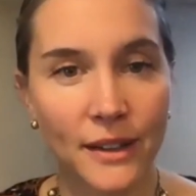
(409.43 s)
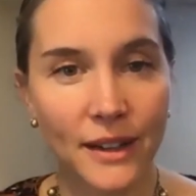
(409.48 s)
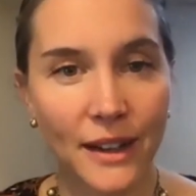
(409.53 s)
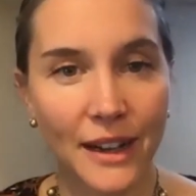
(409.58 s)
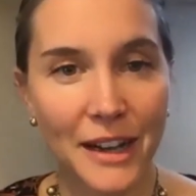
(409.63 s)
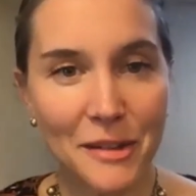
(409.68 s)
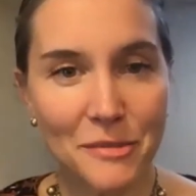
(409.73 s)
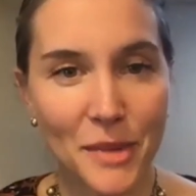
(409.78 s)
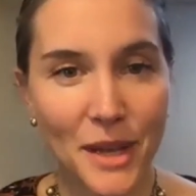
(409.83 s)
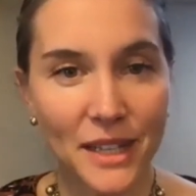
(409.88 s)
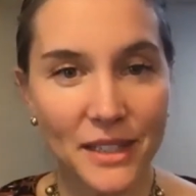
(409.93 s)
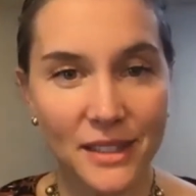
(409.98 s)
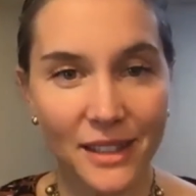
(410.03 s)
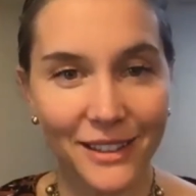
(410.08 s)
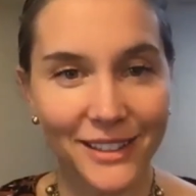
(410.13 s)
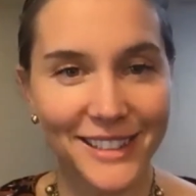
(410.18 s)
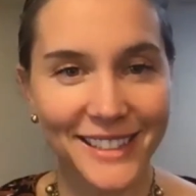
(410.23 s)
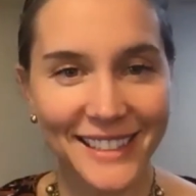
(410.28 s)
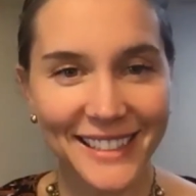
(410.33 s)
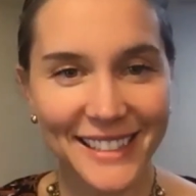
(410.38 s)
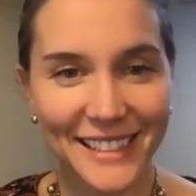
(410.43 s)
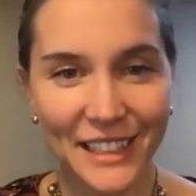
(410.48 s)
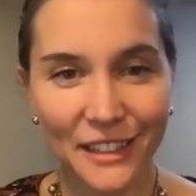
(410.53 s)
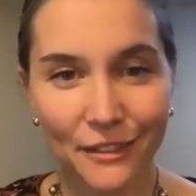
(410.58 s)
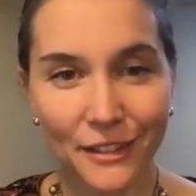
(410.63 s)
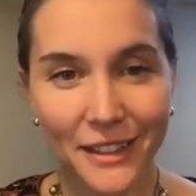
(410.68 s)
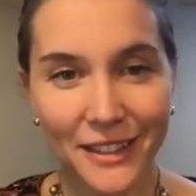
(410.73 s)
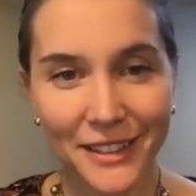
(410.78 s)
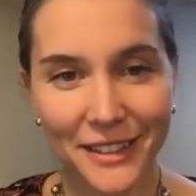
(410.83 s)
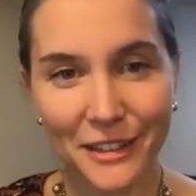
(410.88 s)
Um, SLC
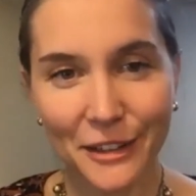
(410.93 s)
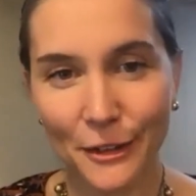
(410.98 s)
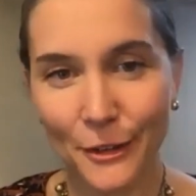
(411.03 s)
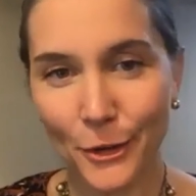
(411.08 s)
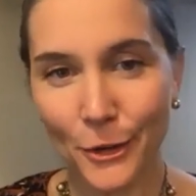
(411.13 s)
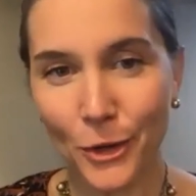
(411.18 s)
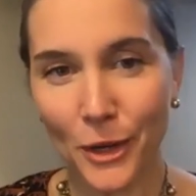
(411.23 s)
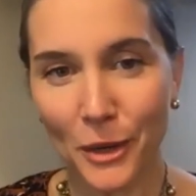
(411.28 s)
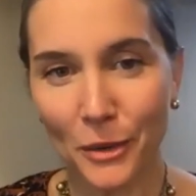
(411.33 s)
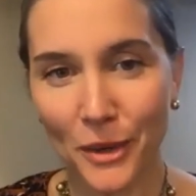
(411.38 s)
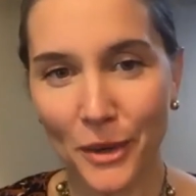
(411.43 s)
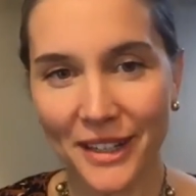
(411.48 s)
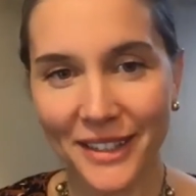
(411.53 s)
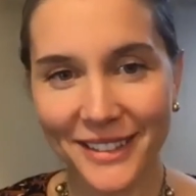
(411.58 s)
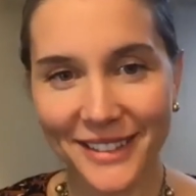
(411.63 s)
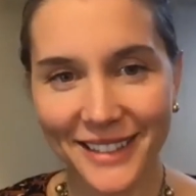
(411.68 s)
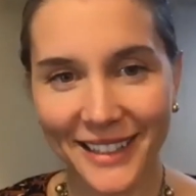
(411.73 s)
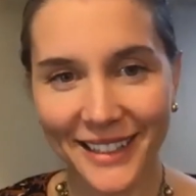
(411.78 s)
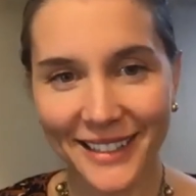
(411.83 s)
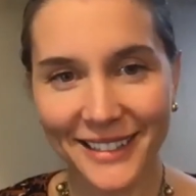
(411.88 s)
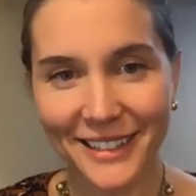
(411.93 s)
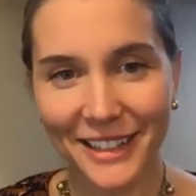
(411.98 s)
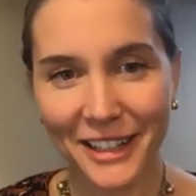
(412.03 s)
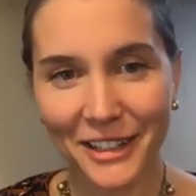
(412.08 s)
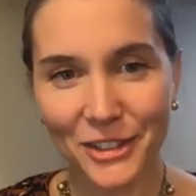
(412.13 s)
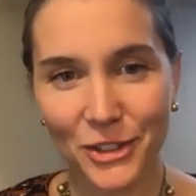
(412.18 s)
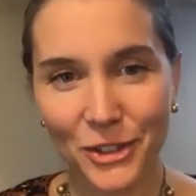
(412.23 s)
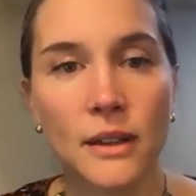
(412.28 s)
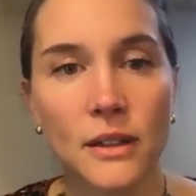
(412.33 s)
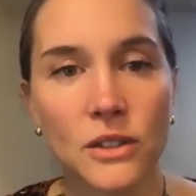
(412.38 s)
TV is another great way to stay in
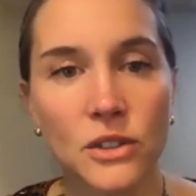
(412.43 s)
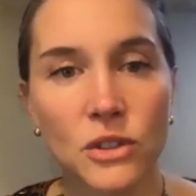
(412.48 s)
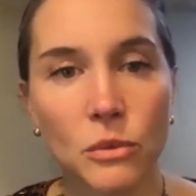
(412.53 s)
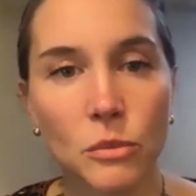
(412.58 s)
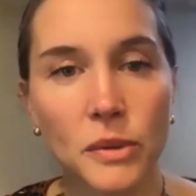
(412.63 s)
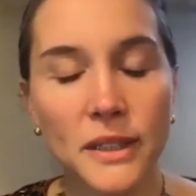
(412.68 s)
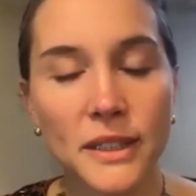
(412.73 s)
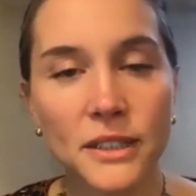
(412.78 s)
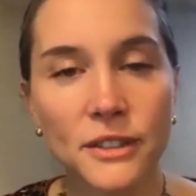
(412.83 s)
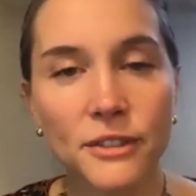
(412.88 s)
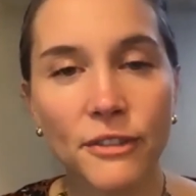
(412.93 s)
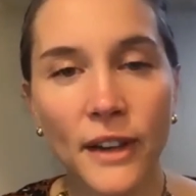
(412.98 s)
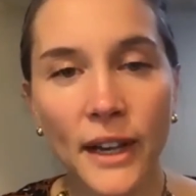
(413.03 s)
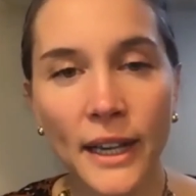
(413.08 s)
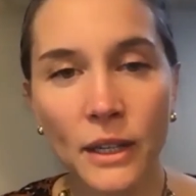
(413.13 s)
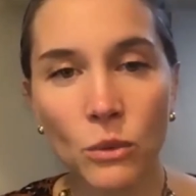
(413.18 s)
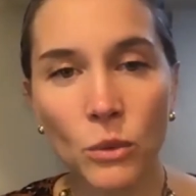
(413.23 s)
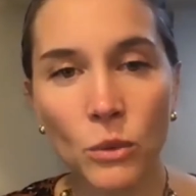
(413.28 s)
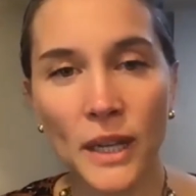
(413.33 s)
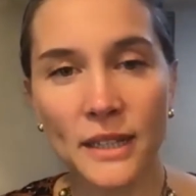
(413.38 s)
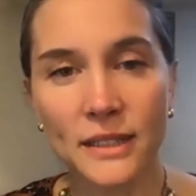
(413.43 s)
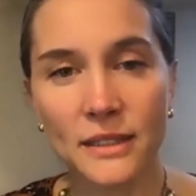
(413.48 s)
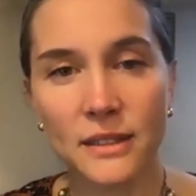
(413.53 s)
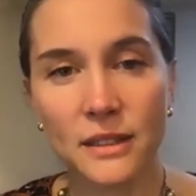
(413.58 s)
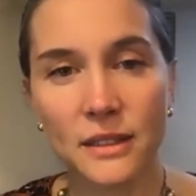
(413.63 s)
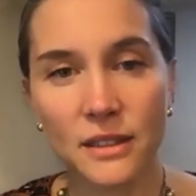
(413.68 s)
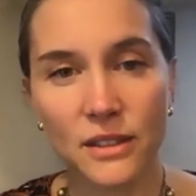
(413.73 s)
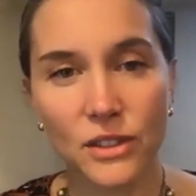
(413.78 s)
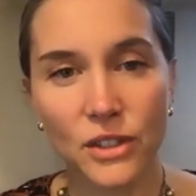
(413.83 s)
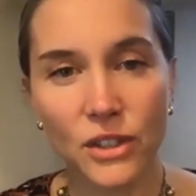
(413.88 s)
touch. So please find ways
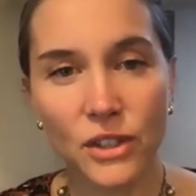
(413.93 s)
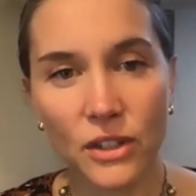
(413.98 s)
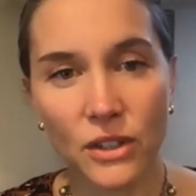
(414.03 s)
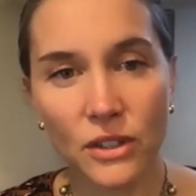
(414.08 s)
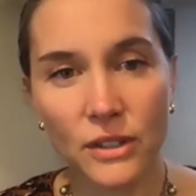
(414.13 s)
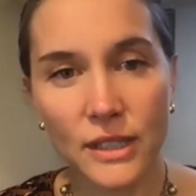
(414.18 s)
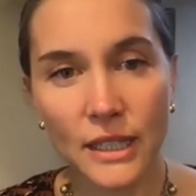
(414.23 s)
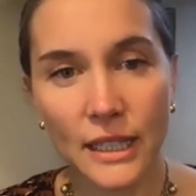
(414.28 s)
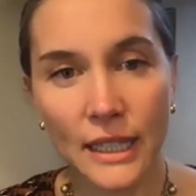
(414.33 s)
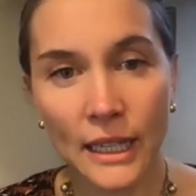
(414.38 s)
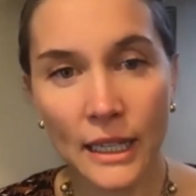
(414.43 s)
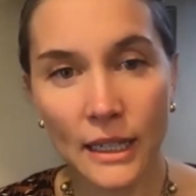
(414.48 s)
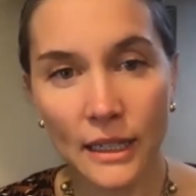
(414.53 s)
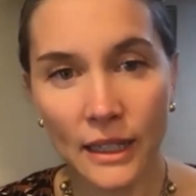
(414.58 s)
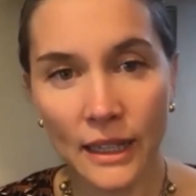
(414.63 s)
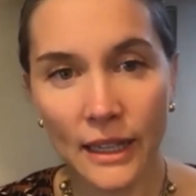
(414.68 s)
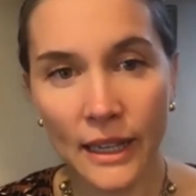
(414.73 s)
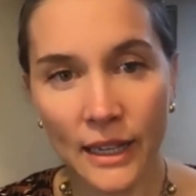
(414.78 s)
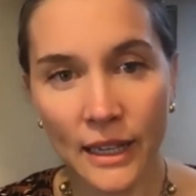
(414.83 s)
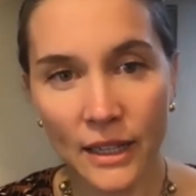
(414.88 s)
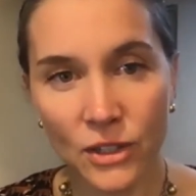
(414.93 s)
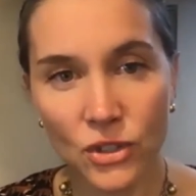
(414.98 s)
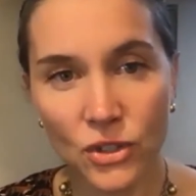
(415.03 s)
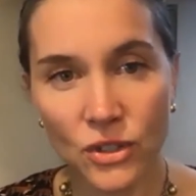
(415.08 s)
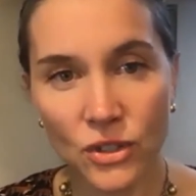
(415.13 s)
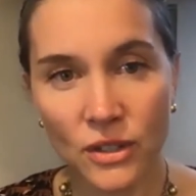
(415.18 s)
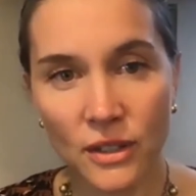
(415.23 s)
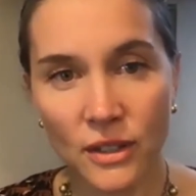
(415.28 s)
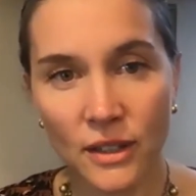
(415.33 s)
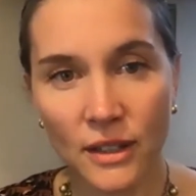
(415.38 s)
this year to get
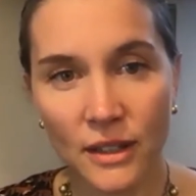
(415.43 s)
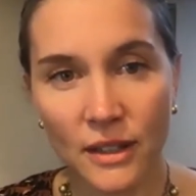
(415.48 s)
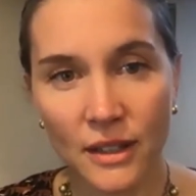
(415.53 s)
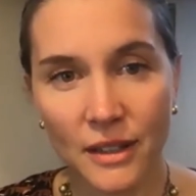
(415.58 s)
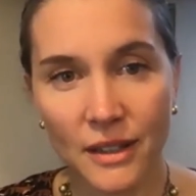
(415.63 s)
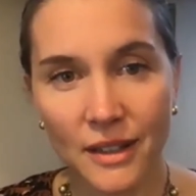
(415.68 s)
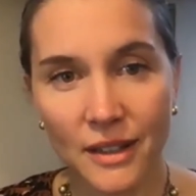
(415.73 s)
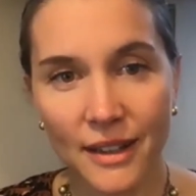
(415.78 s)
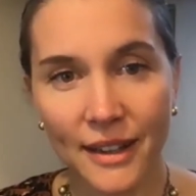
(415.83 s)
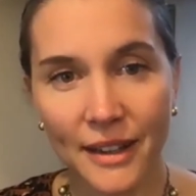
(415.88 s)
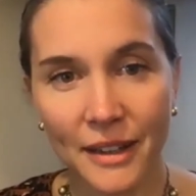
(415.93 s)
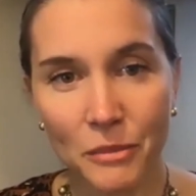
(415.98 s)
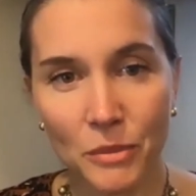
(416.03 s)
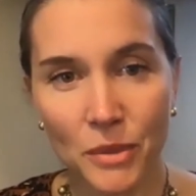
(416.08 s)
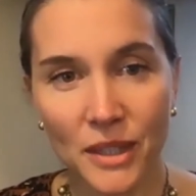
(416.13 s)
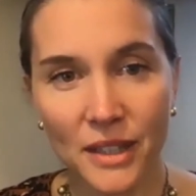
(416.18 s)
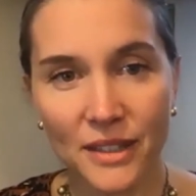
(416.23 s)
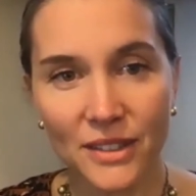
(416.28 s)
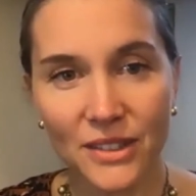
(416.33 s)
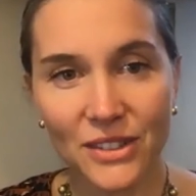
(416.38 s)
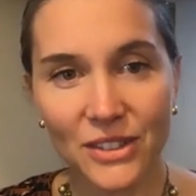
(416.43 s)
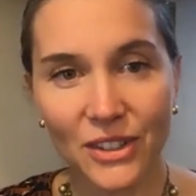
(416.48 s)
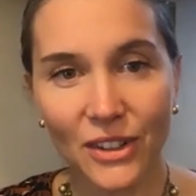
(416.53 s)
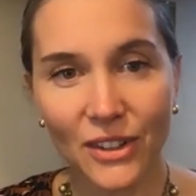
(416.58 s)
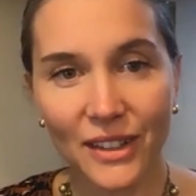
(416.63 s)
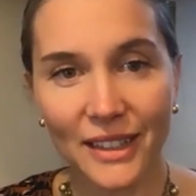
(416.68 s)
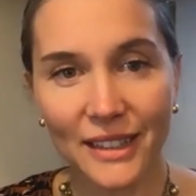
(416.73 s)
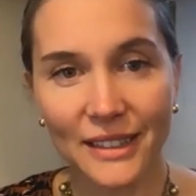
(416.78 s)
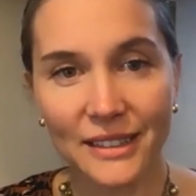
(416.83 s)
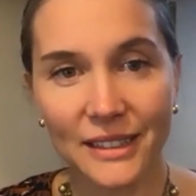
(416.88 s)
engaged uh, because Salt
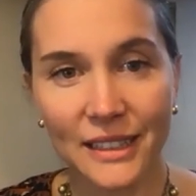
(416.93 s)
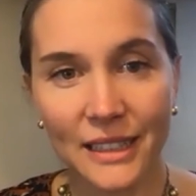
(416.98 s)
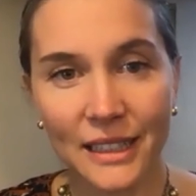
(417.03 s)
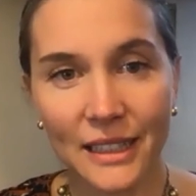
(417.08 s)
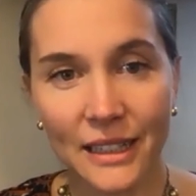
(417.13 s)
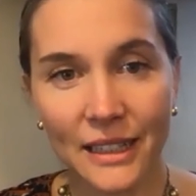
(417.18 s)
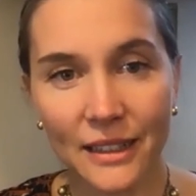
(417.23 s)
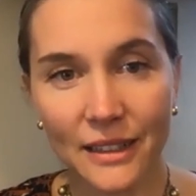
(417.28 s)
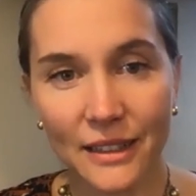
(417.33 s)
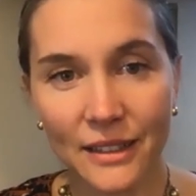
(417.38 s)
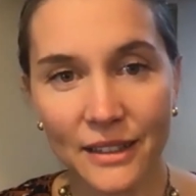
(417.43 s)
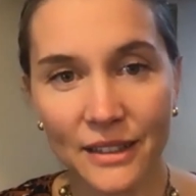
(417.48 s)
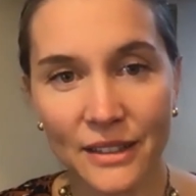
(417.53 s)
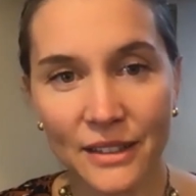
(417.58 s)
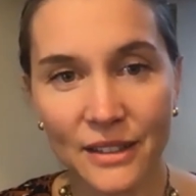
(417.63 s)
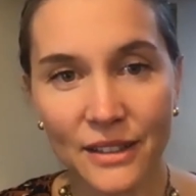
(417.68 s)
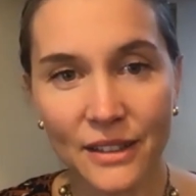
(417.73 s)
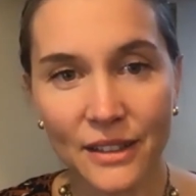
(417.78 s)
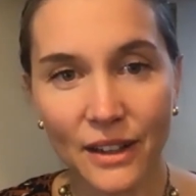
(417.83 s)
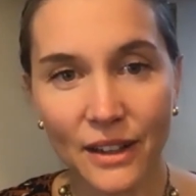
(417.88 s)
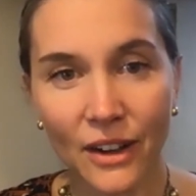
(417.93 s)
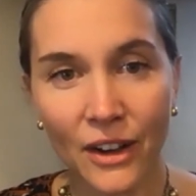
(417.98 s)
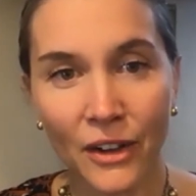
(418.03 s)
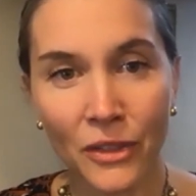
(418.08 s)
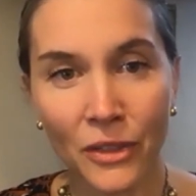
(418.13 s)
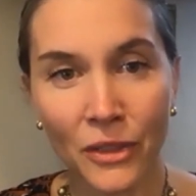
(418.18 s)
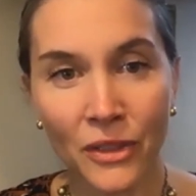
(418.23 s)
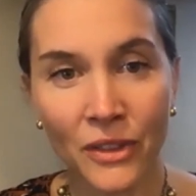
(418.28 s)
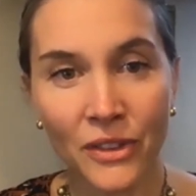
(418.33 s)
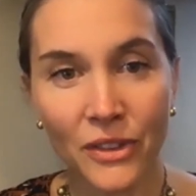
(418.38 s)
Lake City is
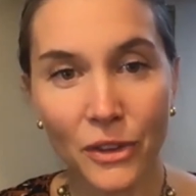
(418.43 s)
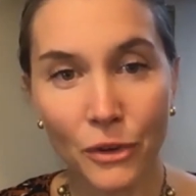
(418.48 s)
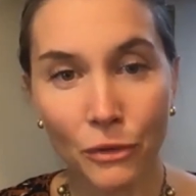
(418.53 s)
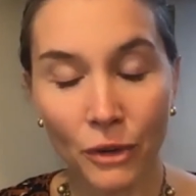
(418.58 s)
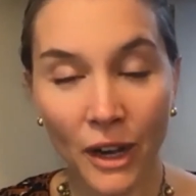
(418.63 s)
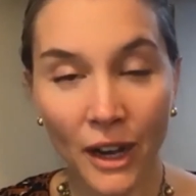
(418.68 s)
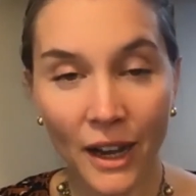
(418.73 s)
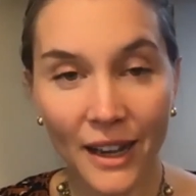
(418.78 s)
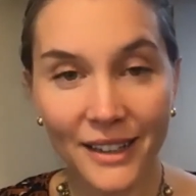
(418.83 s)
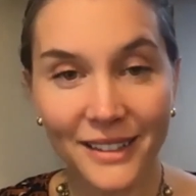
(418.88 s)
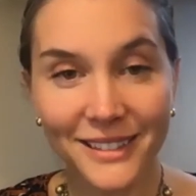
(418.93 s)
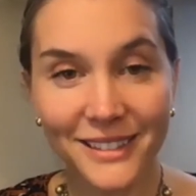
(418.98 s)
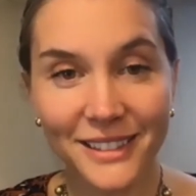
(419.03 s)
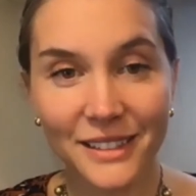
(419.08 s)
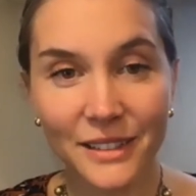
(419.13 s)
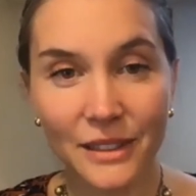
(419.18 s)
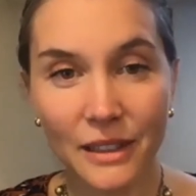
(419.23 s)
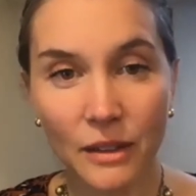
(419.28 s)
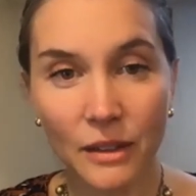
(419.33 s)
on the rise.